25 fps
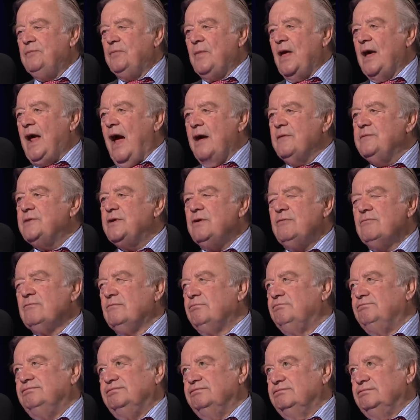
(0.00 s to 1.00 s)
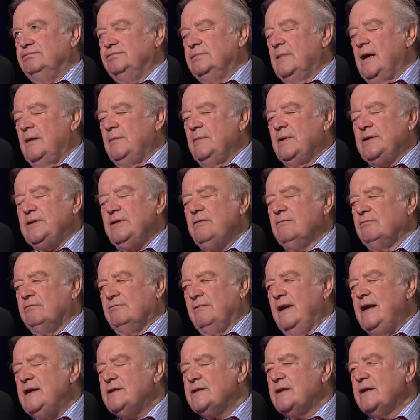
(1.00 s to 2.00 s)
Until, until
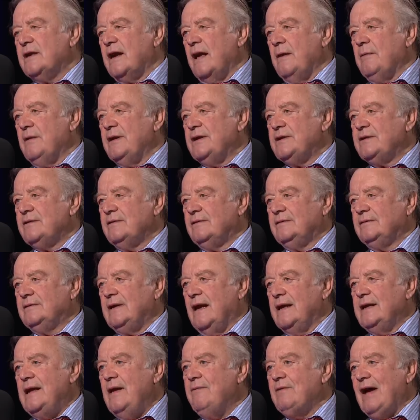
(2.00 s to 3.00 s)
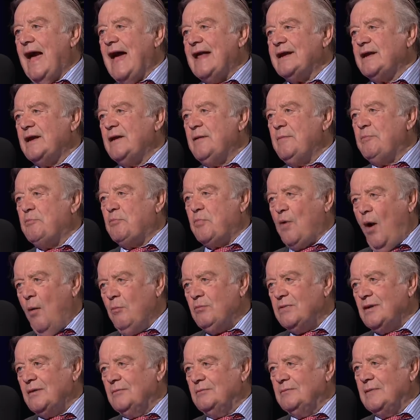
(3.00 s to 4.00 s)
recently, until... I never had any
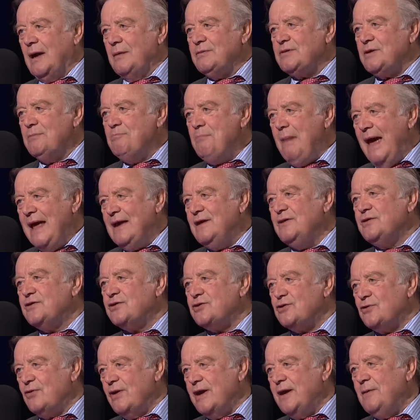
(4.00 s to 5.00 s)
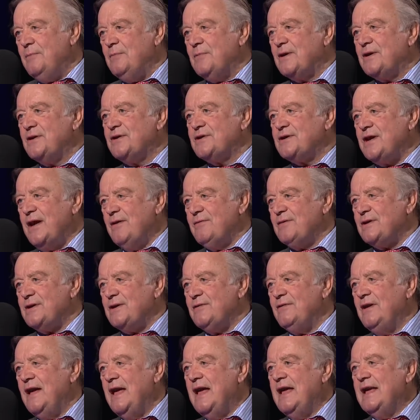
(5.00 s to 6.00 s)
problem. I was a mainstream
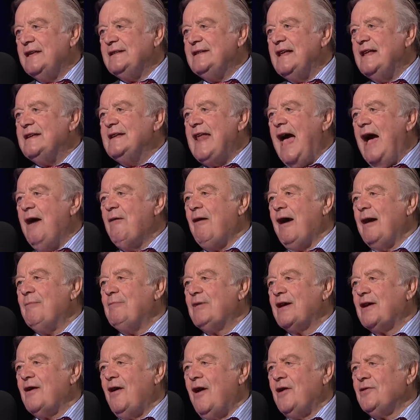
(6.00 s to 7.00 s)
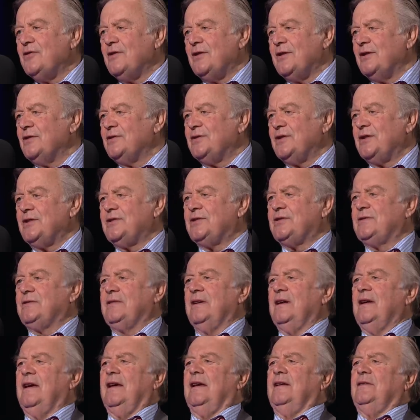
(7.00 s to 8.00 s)
conservative. Now I'm regarded as this,
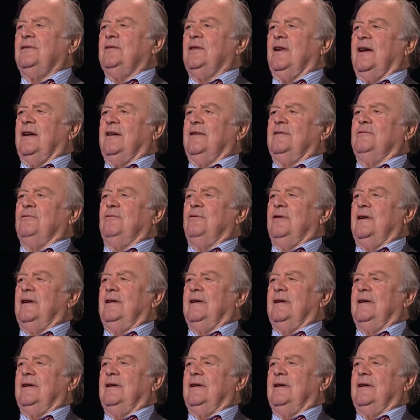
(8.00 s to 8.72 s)
you know,